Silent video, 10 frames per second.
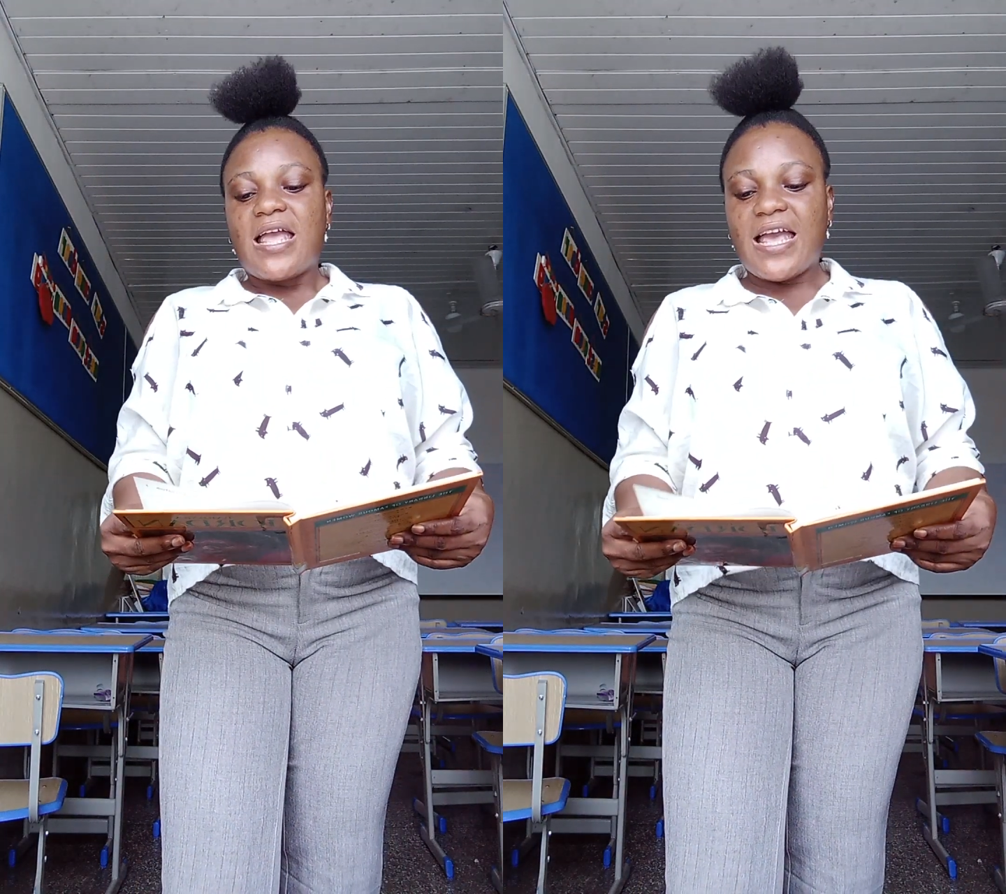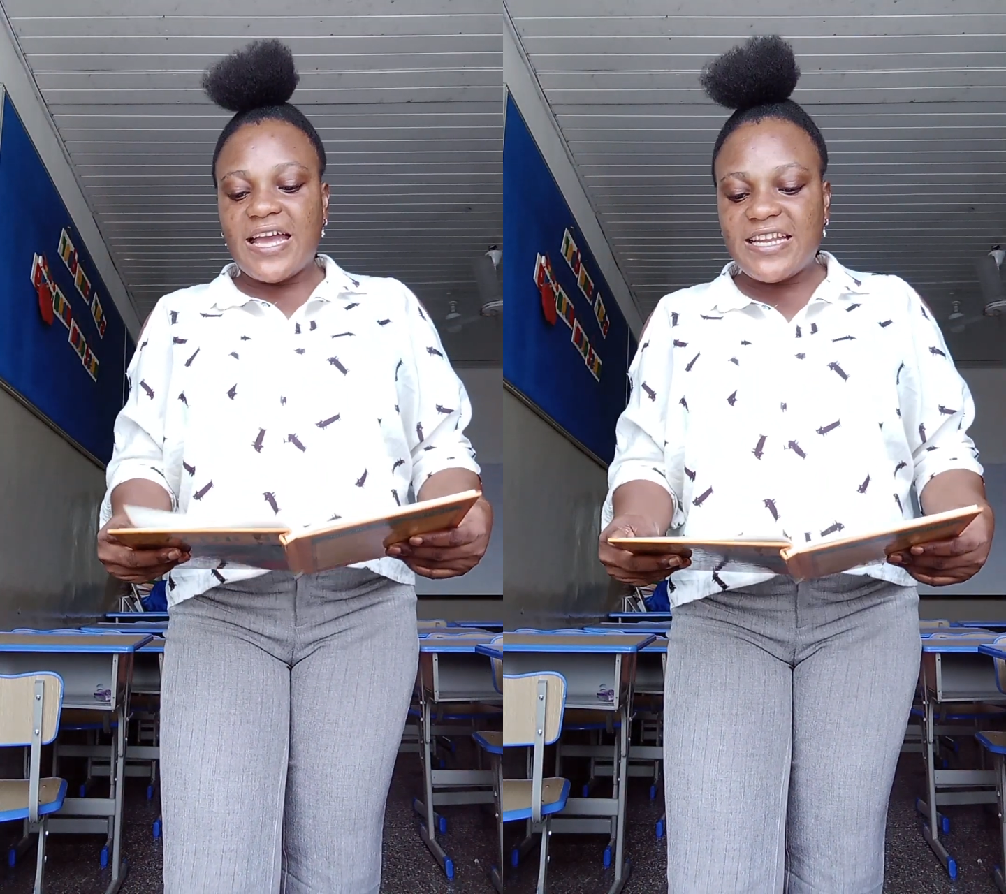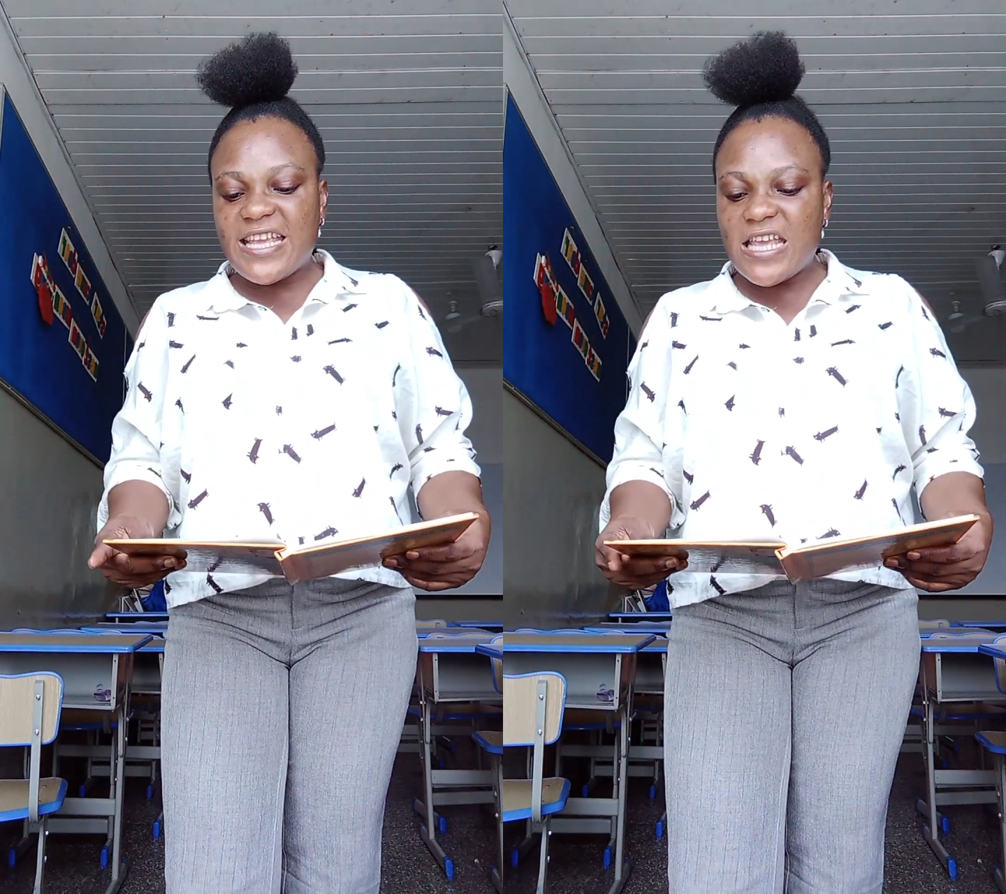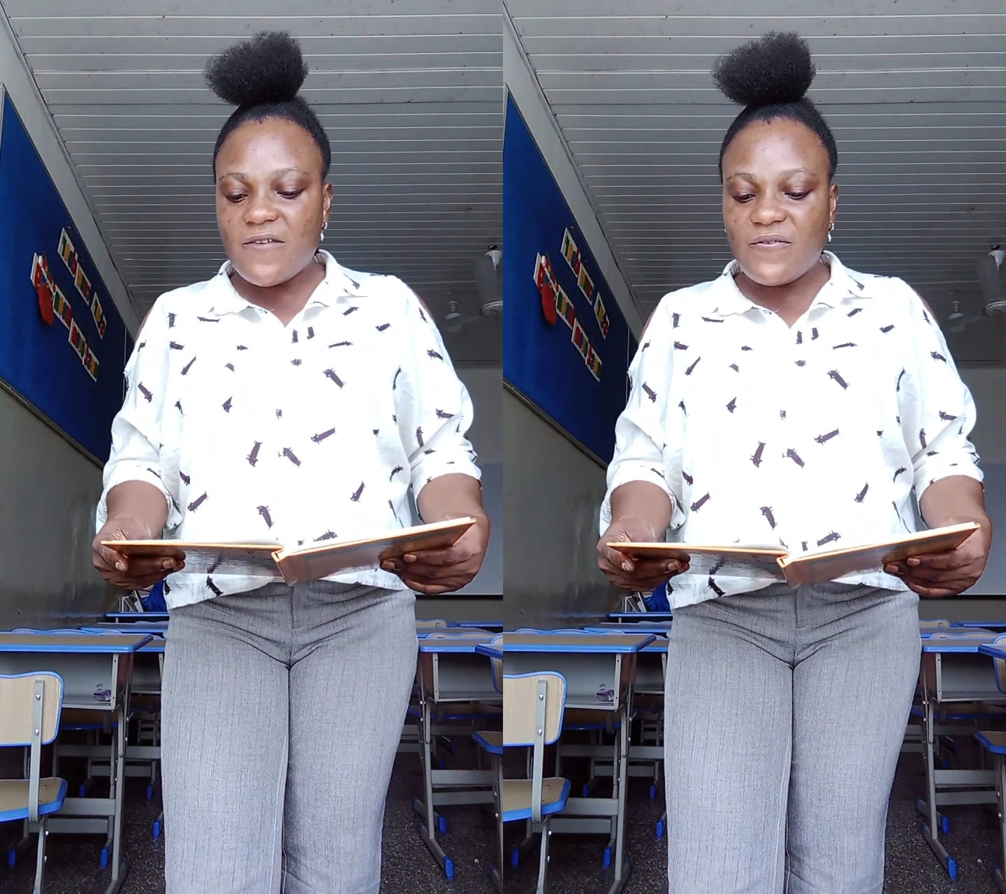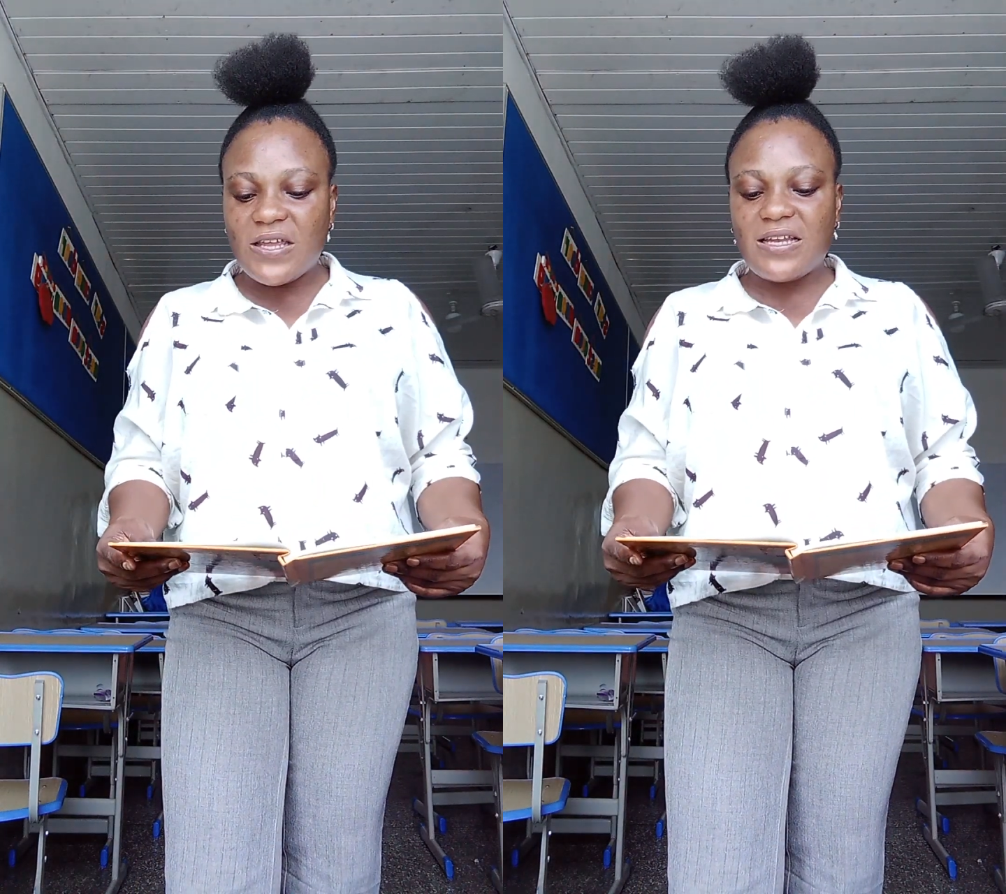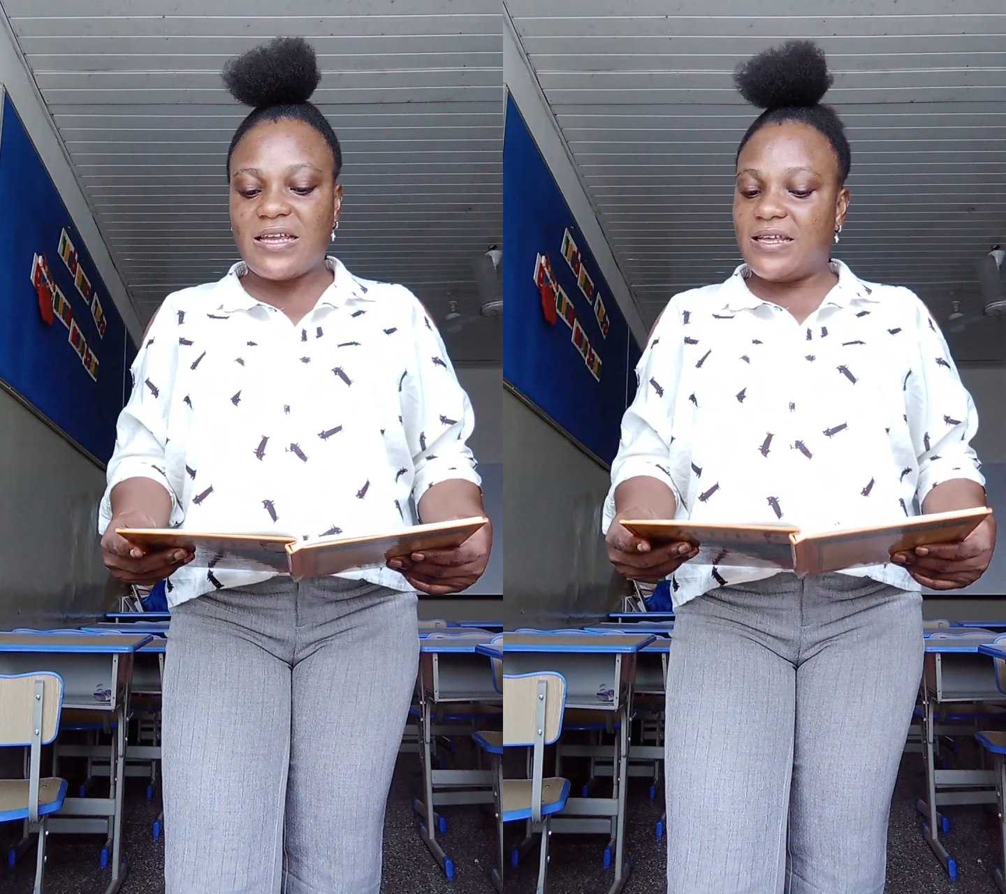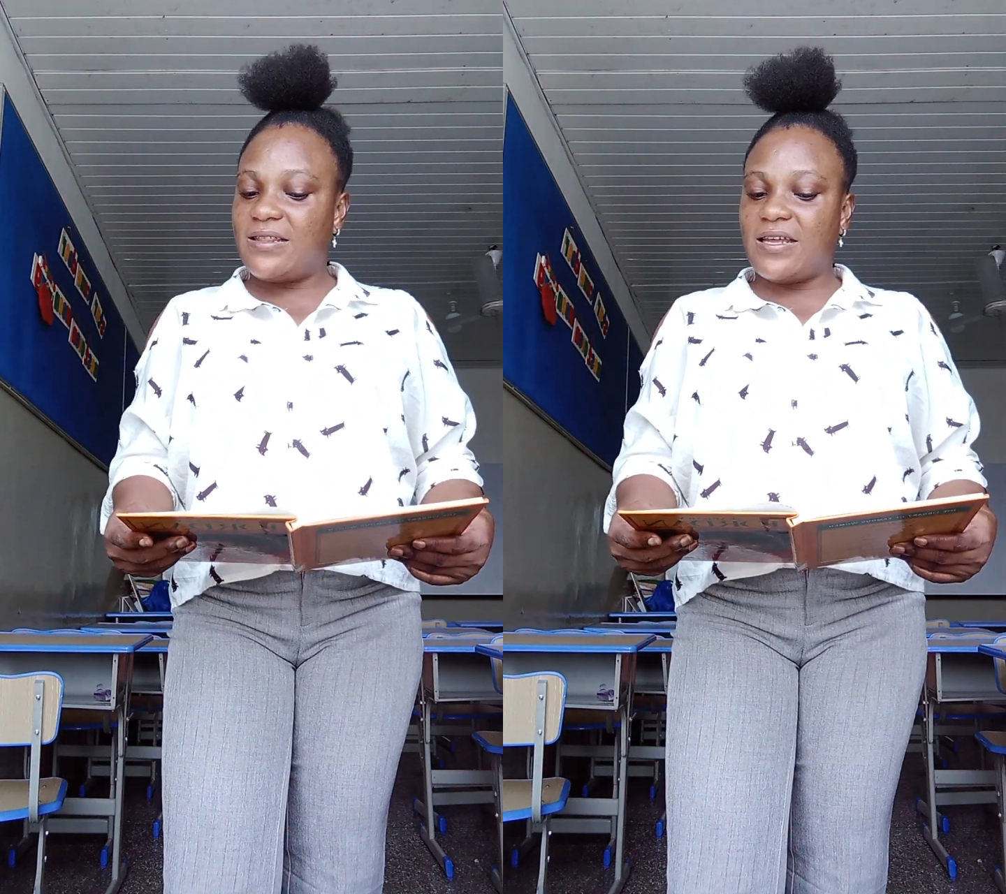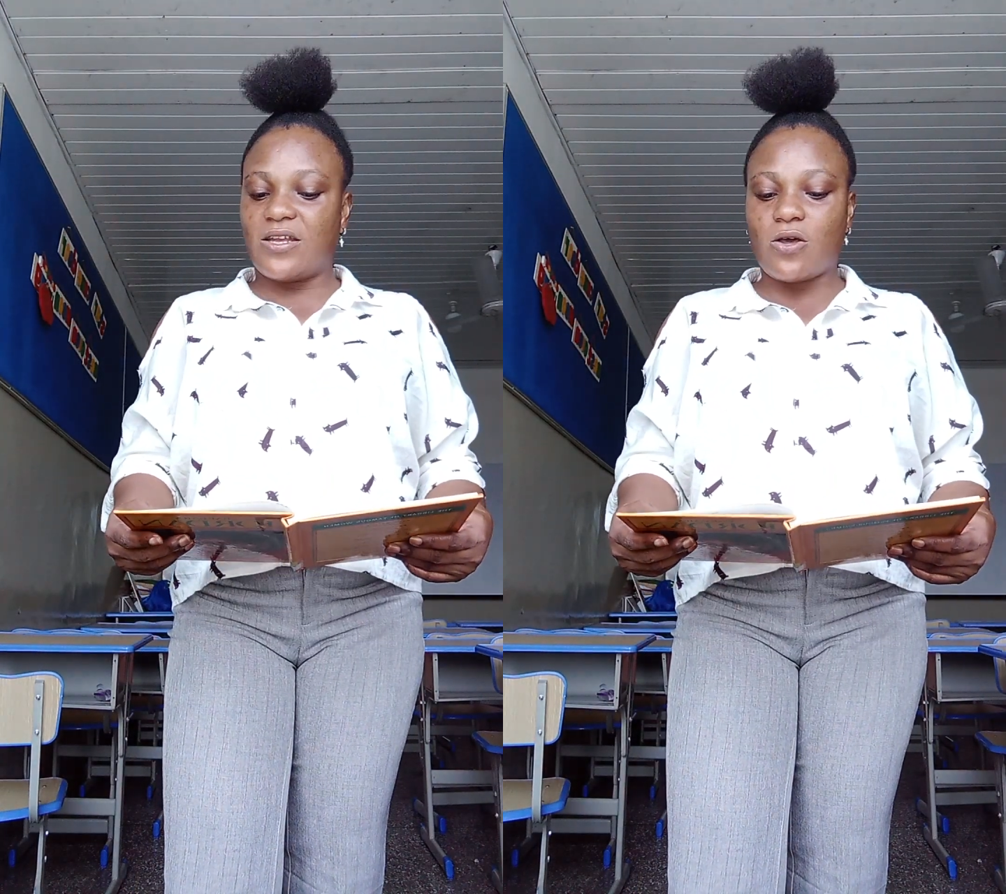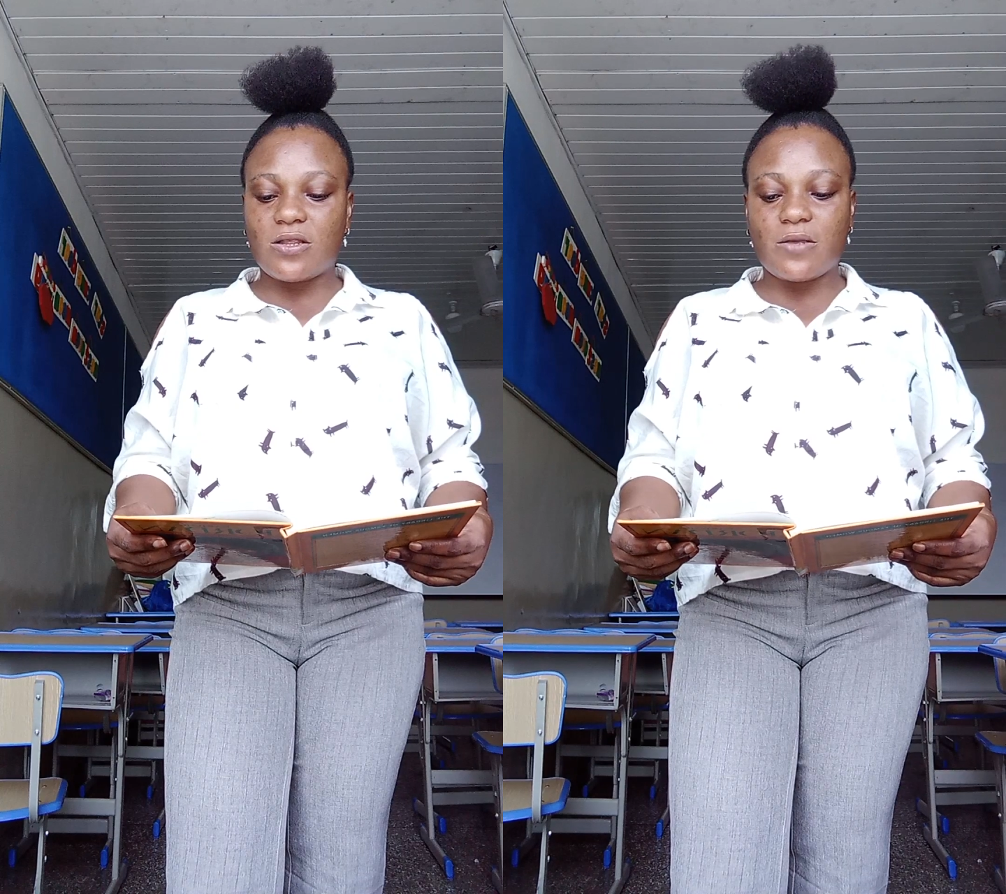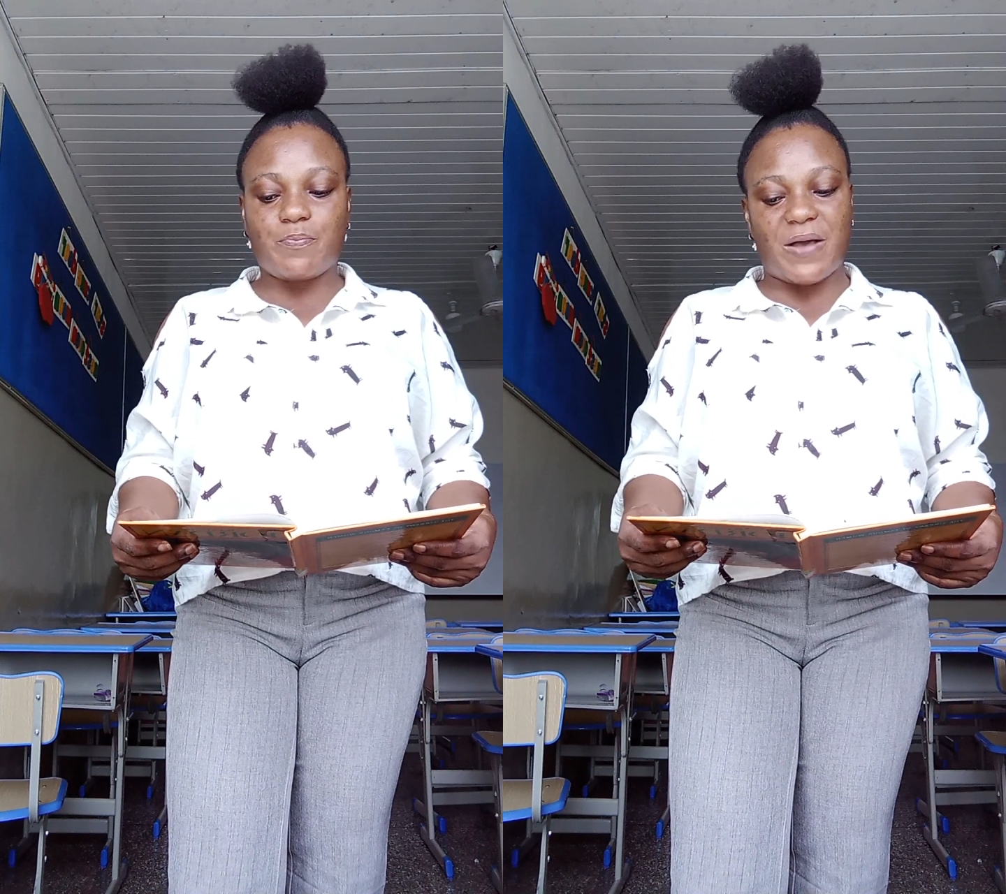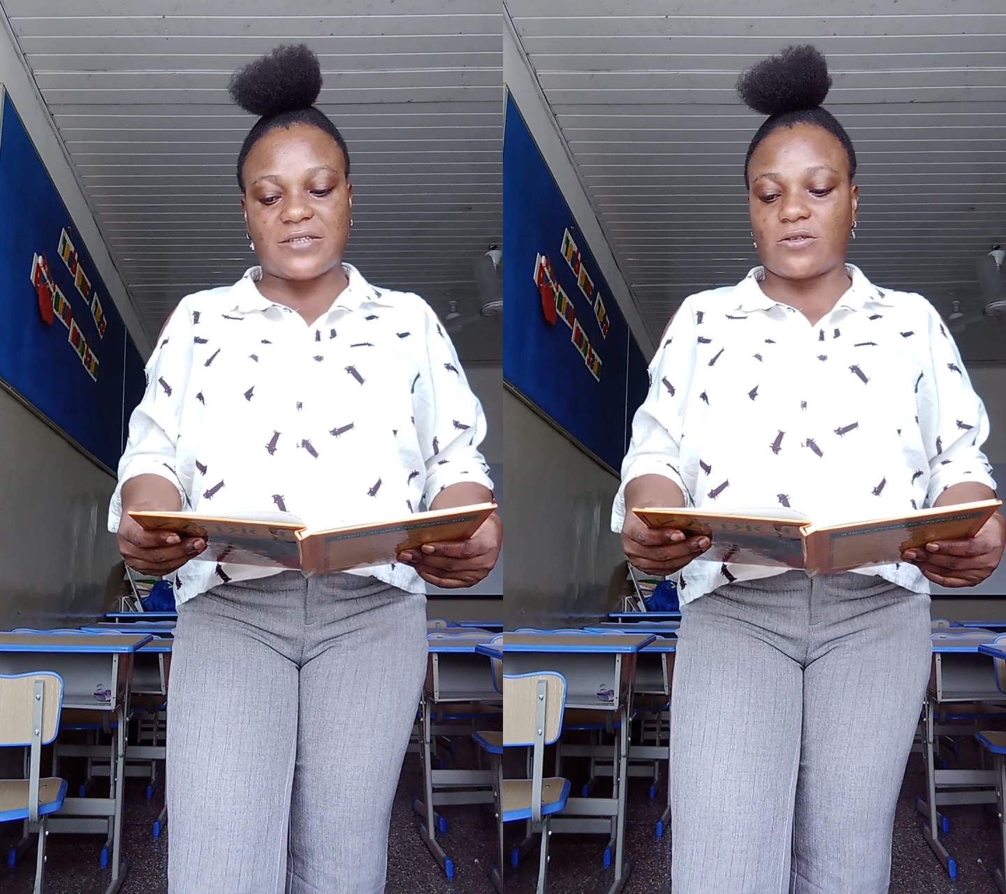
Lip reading: And even in the northern part